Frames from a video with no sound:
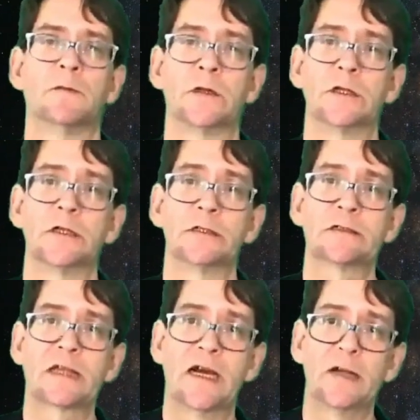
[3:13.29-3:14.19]
For
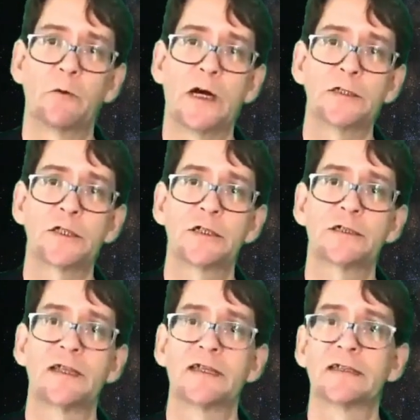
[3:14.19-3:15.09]
sky
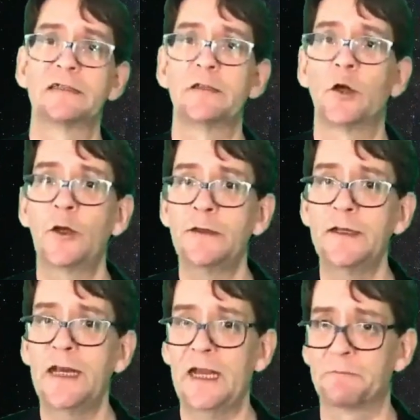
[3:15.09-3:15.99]
watchers in the
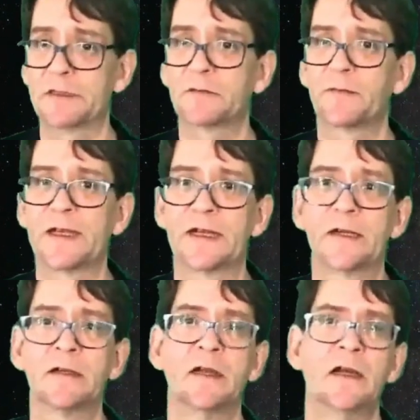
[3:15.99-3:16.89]
northern
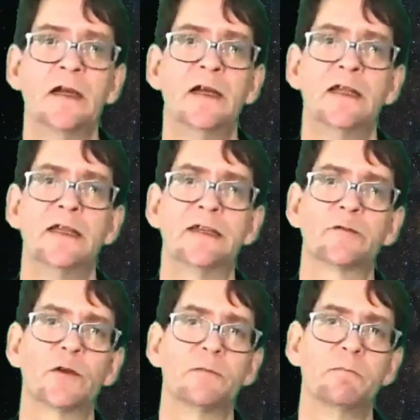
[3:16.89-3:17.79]
hemisphere,
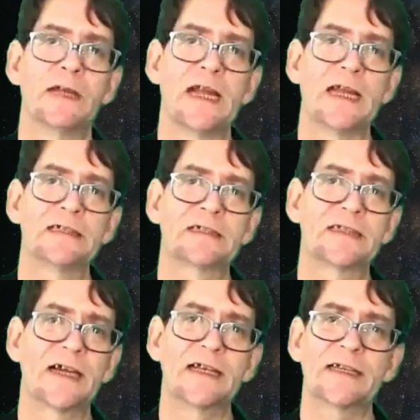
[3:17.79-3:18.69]
this would be a
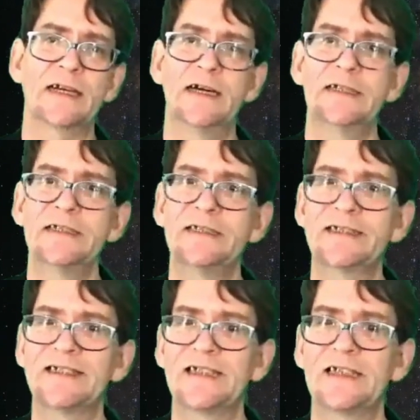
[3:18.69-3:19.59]
sight
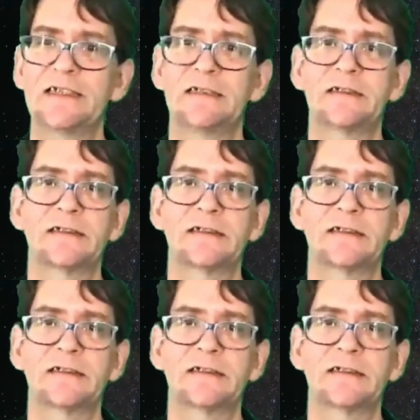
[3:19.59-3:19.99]
unseen